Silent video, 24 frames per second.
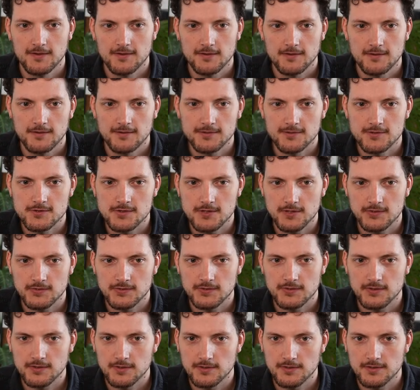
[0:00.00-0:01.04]
This is just
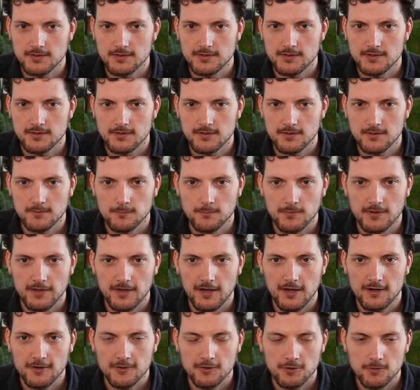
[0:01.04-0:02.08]
an
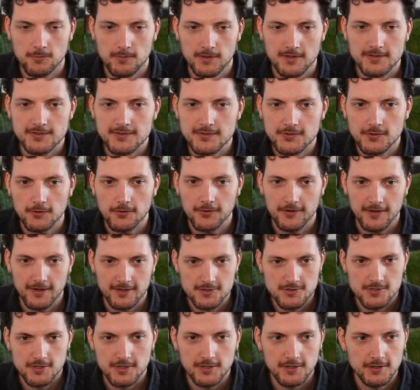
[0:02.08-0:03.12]
argument, so it
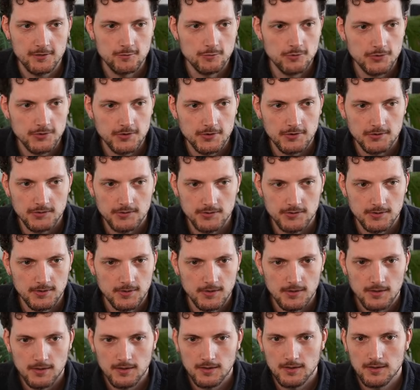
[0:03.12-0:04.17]
actually uses
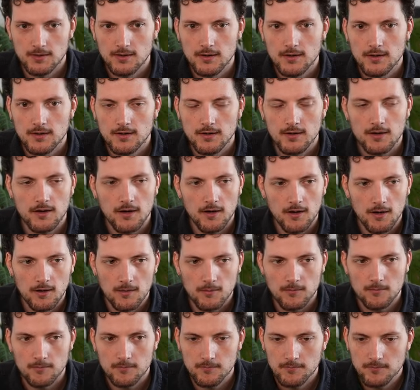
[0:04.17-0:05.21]

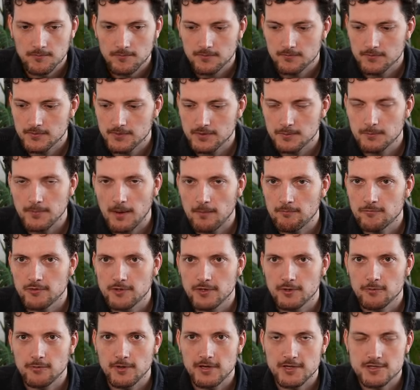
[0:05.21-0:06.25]
the
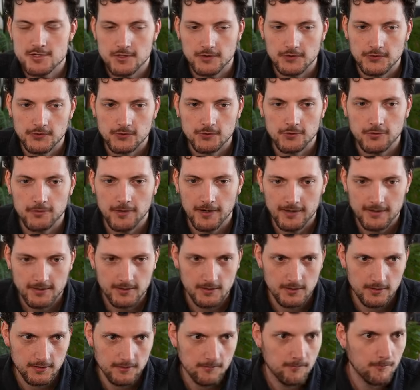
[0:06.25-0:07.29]
memory regions
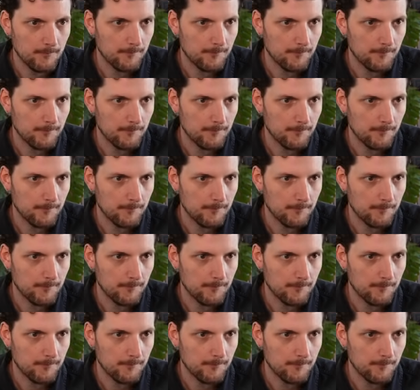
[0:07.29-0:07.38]
correctly.